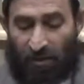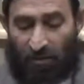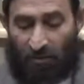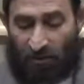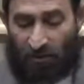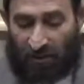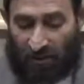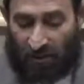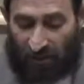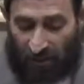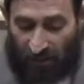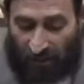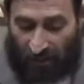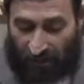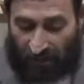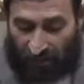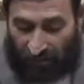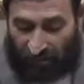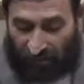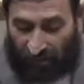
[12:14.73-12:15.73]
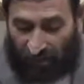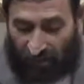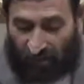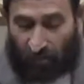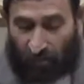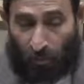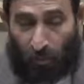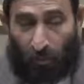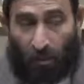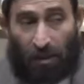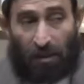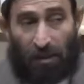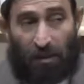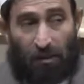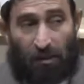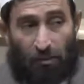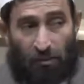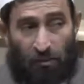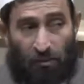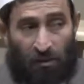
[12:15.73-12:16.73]
wa ta'ala, he says,
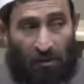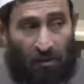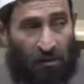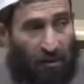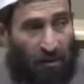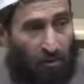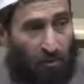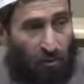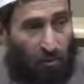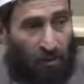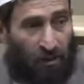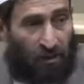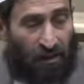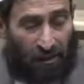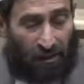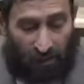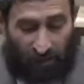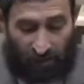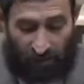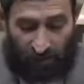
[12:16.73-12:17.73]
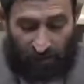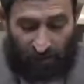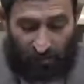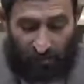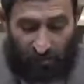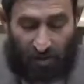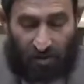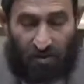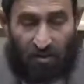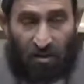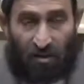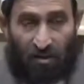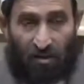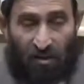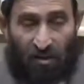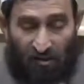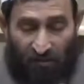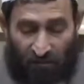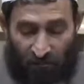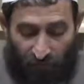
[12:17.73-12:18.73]
waylun likulli, destruction
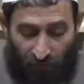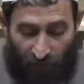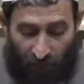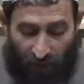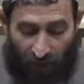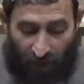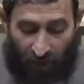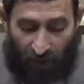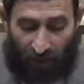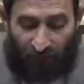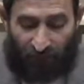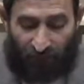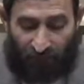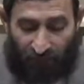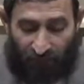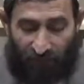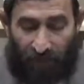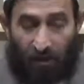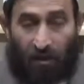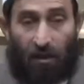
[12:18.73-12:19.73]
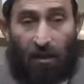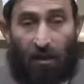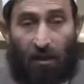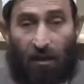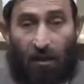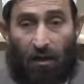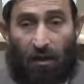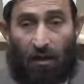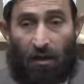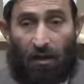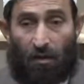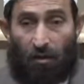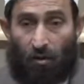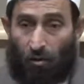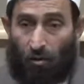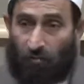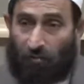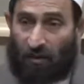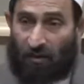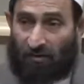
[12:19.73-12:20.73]
is for every
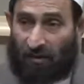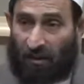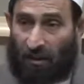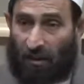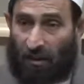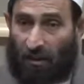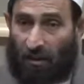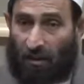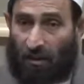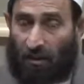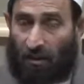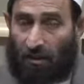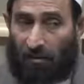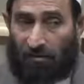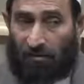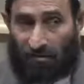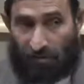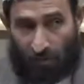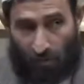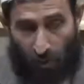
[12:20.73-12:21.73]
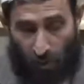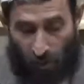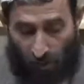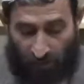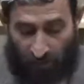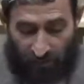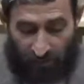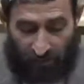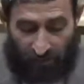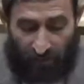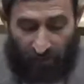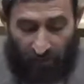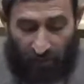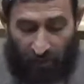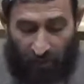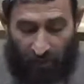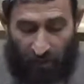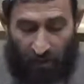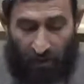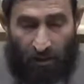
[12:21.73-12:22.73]
humaza, scorner,
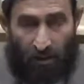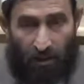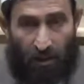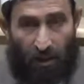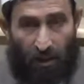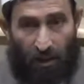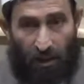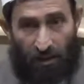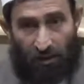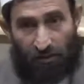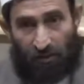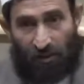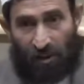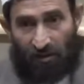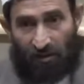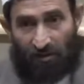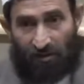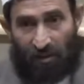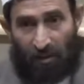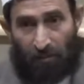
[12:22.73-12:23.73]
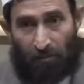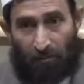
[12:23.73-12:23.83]
or you can say